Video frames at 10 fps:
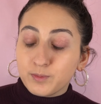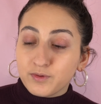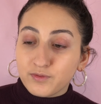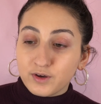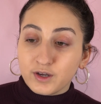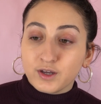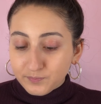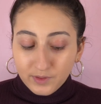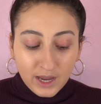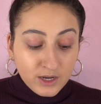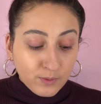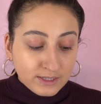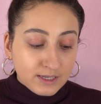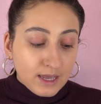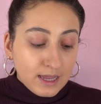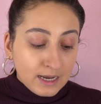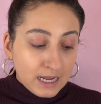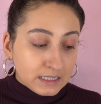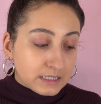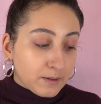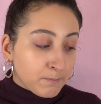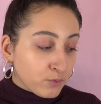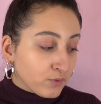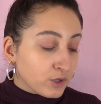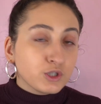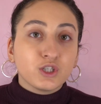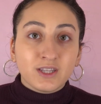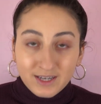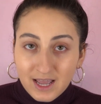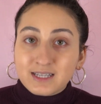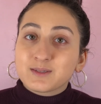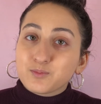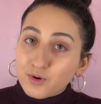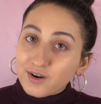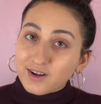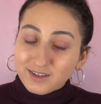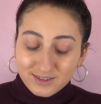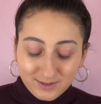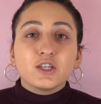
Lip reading: prefer. Anyways, let's move on to the next product.